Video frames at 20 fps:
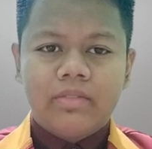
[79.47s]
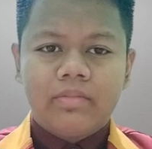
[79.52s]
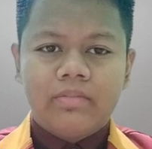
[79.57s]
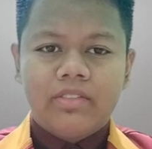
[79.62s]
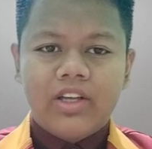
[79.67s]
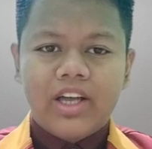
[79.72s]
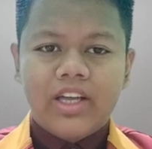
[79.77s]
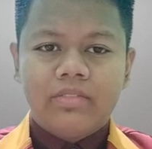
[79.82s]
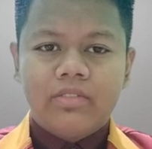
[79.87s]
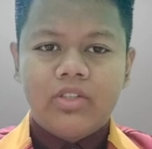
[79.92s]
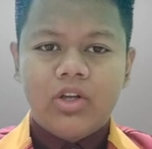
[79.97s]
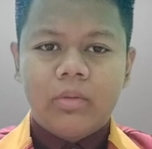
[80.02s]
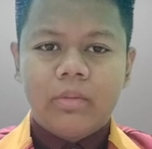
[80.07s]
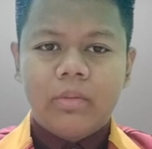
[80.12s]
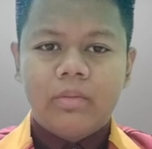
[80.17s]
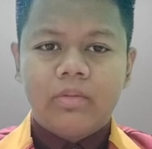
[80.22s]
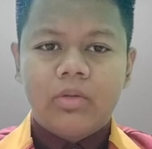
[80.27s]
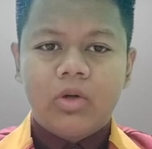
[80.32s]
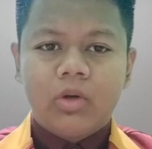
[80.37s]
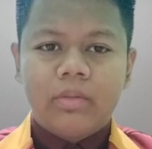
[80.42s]
5.
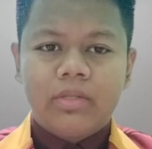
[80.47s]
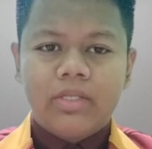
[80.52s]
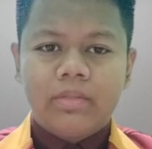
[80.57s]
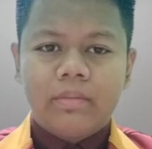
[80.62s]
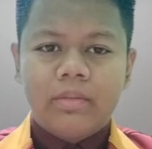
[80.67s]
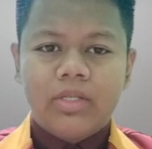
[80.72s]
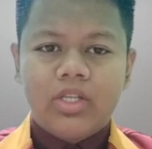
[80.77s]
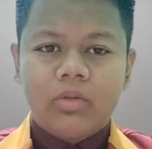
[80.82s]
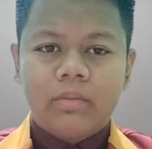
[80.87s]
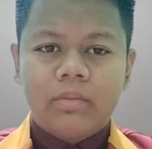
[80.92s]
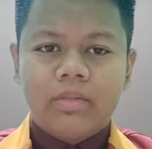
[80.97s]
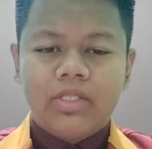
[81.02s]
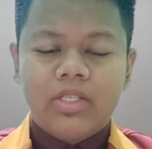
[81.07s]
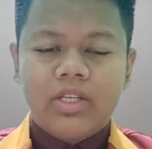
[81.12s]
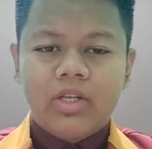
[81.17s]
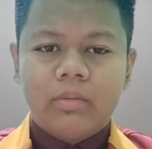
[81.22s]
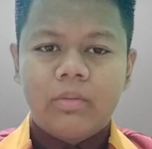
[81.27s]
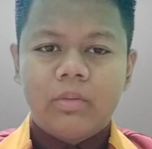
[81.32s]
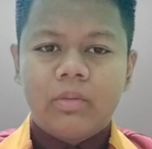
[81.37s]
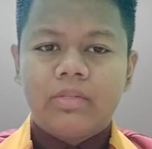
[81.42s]
Performance measurement
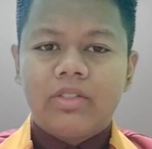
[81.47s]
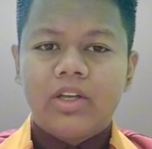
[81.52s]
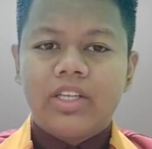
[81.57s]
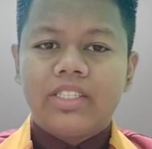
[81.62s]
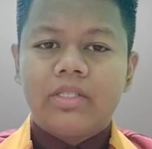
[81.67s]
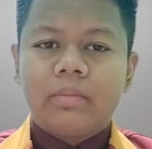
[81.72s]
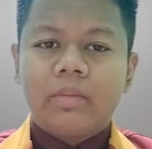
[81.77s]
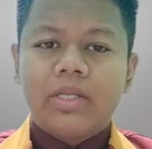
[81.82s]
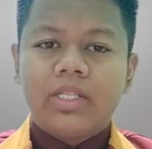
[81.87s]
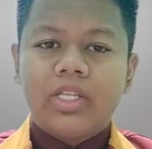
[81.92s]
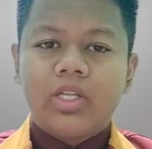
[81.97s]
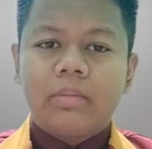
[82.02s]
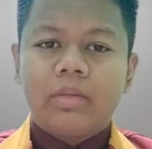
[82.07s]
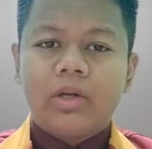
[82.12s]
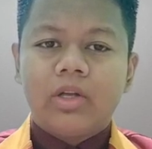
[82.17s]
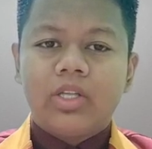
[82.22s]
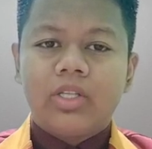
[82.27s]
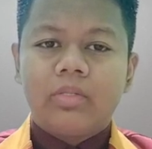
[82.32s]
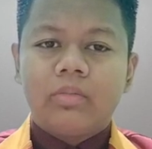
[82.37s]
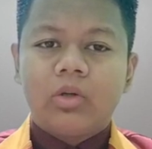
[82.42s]
provides
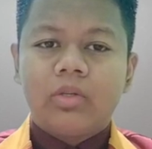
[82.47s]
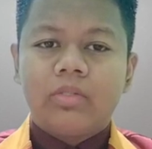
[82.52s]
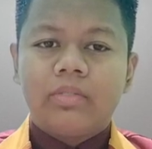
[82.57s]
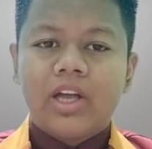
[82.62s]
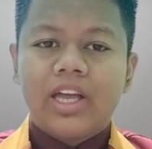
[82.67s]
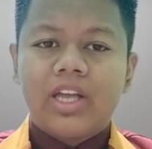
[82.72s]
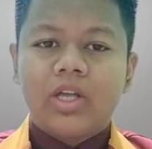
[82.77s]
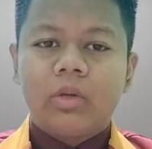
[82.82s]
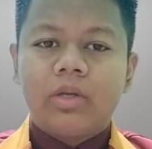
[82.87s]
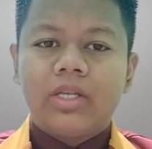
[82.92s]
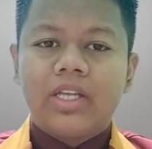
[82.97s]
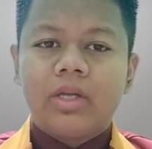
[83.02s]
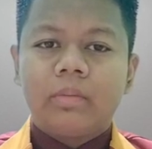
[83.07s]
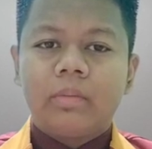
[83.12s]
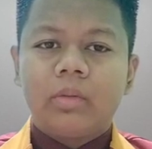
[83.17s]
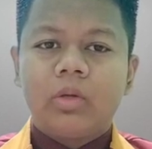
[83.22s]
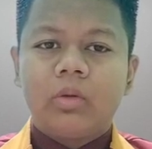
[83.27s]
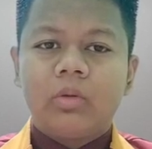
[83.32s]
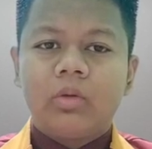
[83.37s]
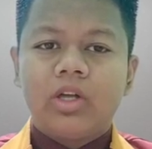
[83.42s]
benchmarks for evaluating
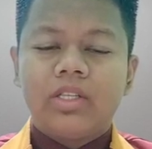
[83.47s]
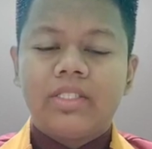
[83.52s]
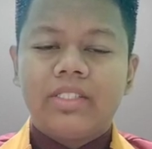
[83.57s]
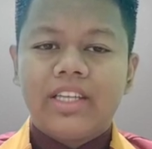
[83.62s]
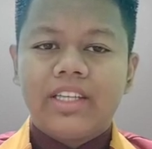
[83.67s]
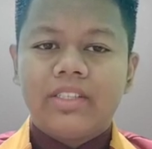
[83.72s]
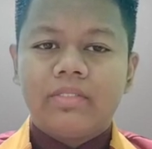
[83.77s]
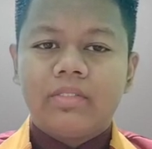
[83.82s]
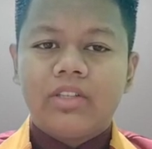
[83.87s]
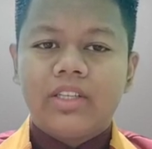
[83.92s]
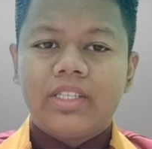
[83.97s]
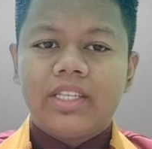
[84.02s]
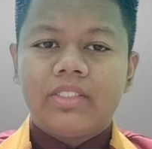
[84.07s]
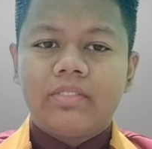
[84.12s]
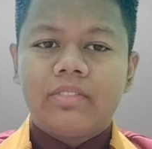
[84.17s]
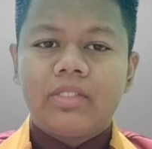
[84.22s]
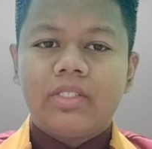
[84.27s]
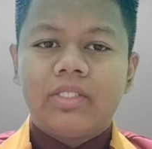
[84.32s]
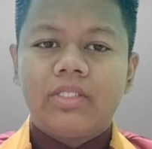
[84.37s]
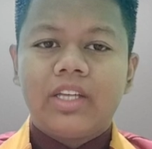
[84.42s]
progress and
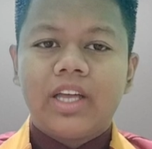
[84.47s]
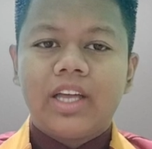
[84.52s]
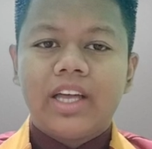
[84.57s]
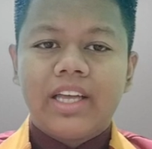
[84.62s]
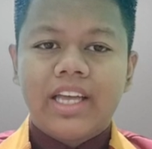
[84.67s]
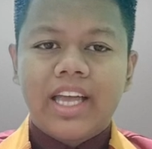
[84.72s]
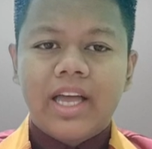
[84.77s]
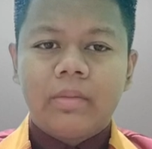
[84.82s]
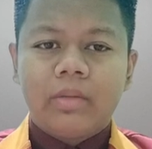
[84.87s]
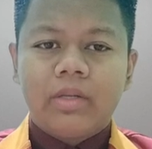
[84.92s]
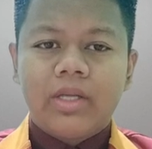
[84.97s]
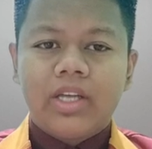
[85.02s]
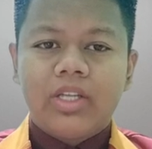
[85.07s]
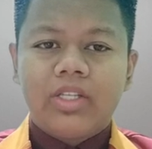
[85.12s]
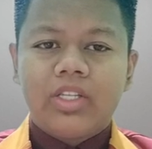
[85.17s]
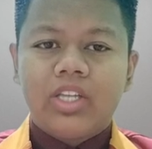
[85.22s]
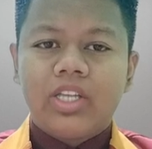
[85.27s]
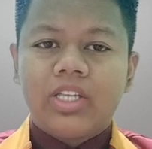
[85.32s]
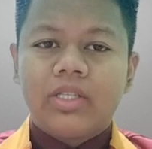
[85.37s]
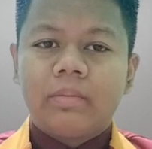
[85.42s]
effectiveness, enabling
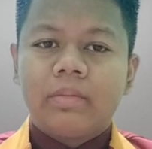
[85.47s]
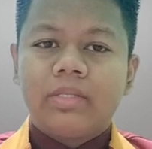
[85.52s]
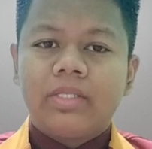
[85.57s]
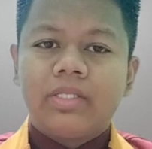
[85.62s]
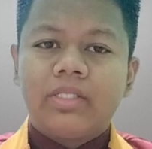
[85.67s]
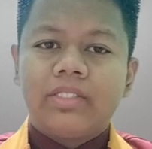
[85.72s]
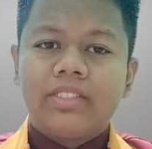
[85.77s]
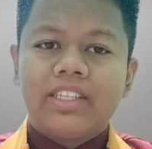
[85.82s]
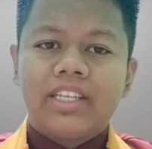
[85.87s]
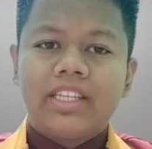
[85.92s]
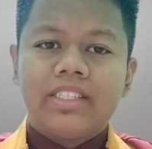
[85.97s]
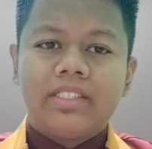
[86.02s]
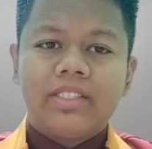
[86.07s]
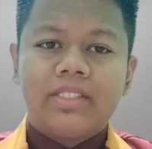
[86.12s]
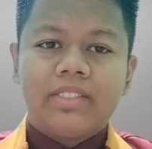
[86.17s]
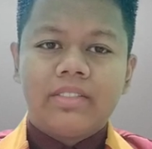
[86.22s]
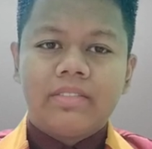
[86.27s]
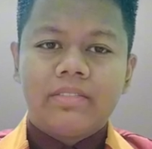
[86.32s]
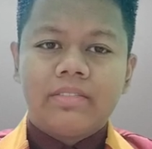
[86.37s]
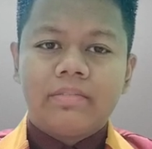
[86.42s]
adjustments as
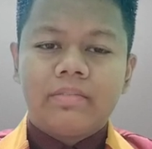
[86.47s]
needed.